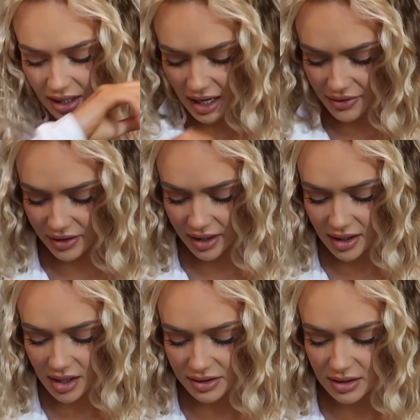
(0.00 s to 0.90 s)
And then I
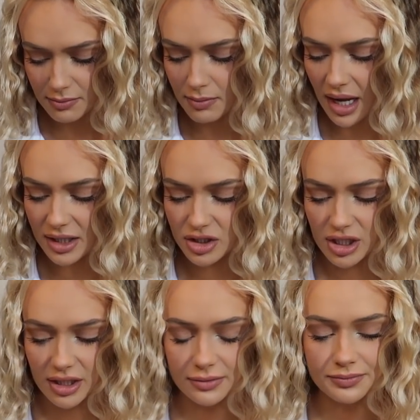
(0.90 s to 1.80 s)
got the
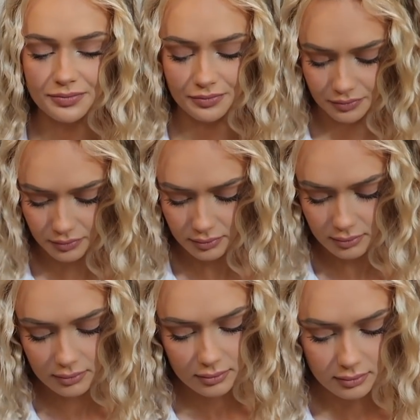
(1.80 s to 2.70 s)
matching,
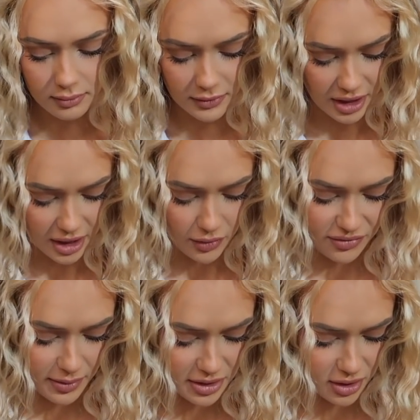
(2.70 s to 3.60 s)
I gotta wait
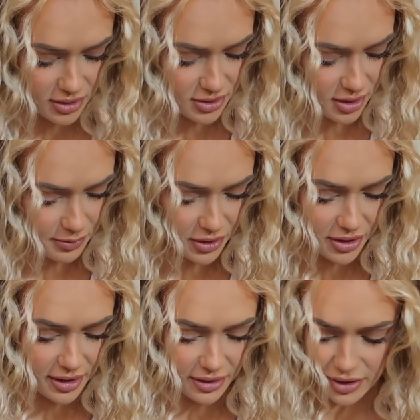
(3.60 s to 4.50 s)
for my dogs to stop
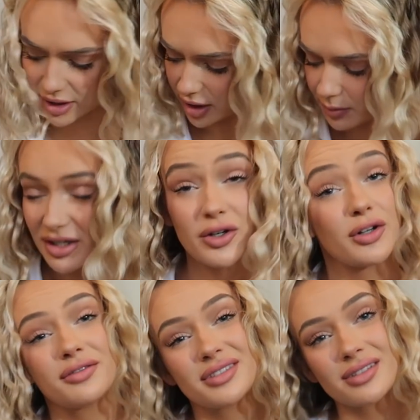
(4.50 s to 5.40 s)
barking, they're getting on my
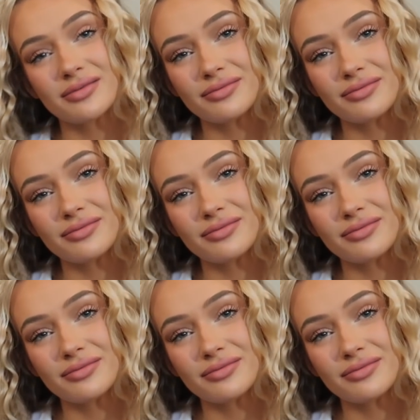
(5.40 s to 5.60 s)
nerves.